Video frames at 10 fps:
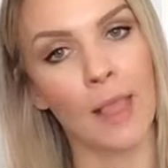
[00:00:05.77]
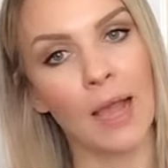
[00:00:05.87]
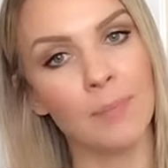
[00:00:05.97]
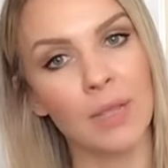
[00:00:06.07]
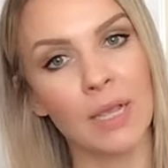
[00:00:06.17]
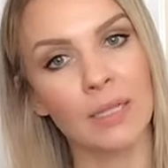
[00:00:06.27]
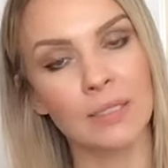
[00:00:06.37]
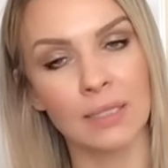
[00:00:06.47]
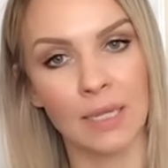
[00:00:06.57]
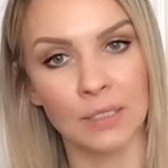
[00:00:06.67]
IPL
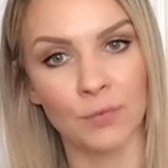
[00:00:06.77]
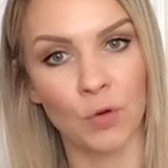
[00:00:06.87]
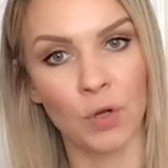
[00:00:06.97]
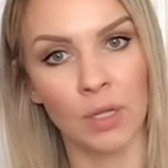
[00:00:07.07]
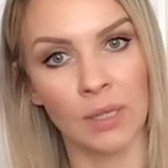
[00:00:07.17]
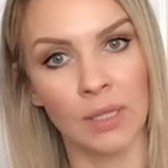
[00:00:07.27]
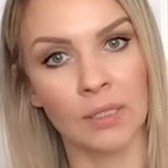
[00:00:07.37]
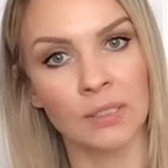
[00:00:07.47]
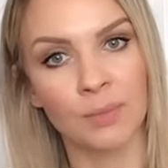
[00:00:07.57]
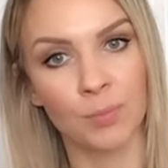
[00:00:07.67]
stands for
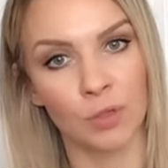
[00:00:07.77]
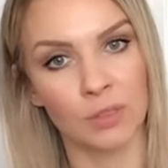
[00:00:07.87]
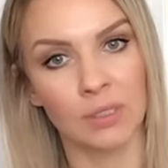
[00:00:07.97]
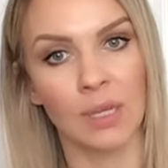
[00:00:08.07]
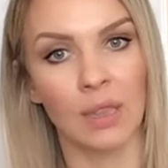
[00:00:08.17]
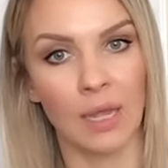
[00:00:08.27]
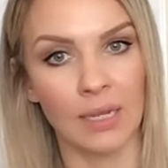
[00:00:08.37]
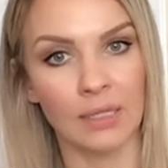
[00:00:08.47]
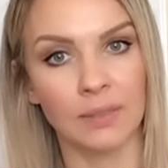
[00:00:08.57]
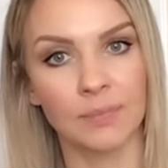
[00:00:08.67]
Intensed Pulsed
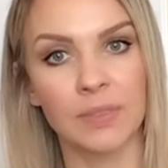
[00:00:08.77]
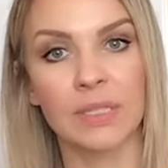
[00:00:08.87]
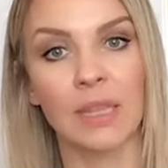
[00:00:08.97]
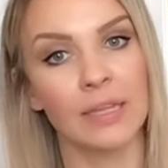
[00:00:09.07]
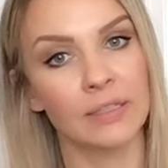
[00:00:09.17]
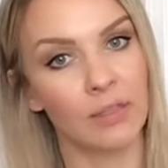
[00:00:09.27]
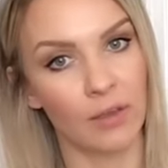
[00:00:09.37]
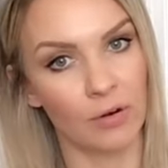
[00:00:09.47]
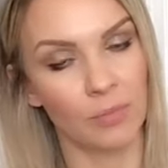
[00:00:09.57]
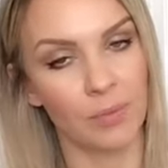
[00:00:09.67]
Light. It's a light
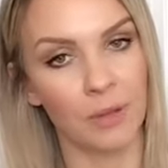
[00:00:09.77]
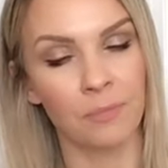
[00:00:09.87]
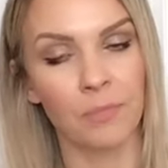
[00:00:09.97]
therapy.